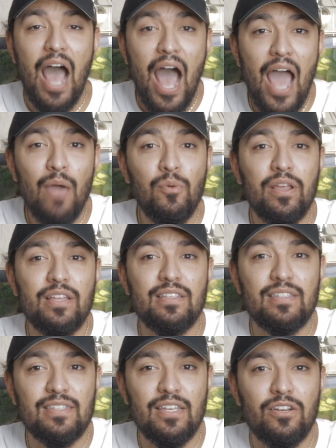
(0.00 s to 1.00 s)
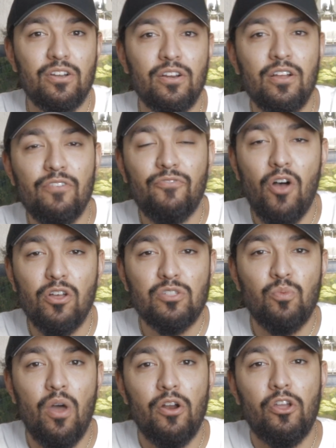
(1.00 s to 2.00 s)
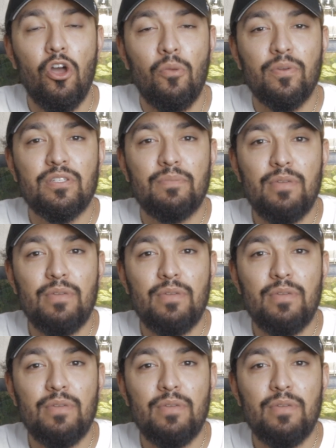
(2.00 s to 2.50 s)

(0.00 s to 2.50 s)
I would consider false water cobras